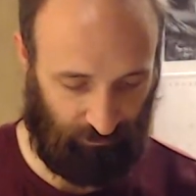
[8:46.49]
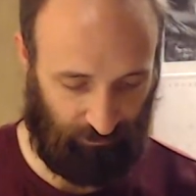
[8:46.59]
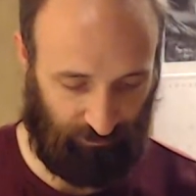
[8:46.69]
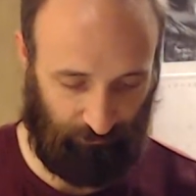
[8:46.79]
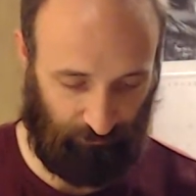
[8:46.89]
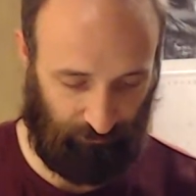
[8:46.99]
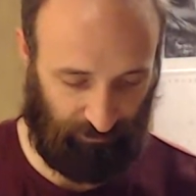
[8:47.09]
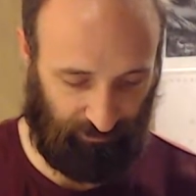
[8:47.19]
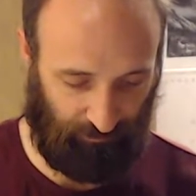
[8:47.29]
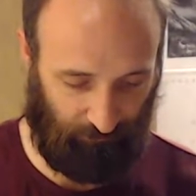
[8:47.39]

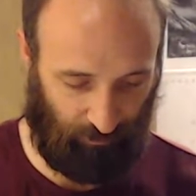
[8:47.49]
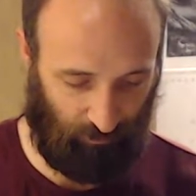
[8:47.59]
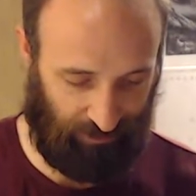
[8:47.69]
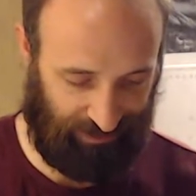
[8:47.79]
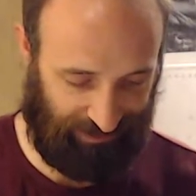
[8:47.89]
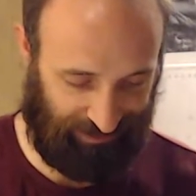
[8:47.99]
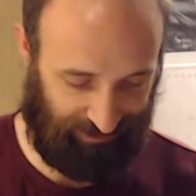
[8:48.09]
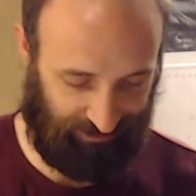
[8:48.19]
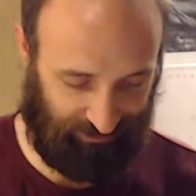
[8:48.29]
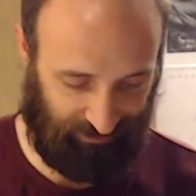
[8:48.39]
Simple
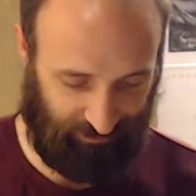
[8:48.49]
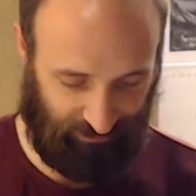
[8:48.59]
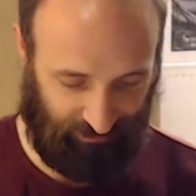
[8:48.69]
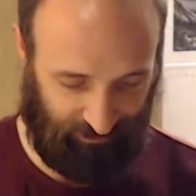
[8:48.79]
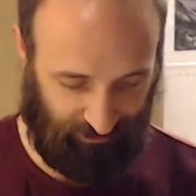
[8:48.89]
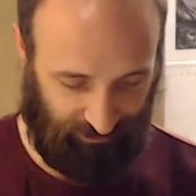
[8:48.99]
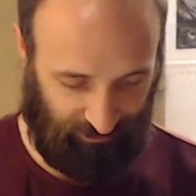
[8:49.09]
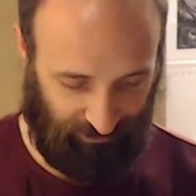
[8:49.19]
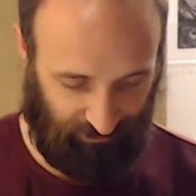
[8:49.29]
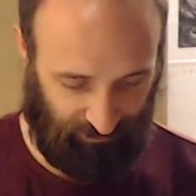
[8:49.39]
as
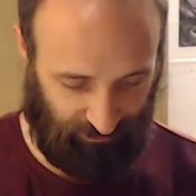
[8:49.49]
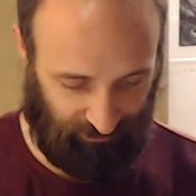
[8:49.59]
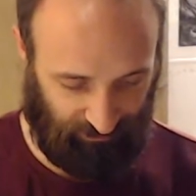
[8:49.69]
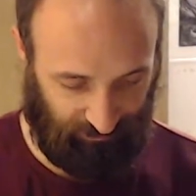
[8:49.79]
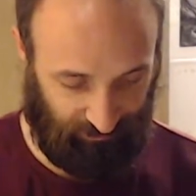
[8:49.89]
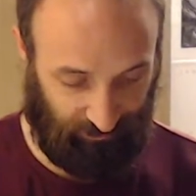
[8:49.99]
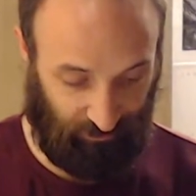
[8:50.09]
this.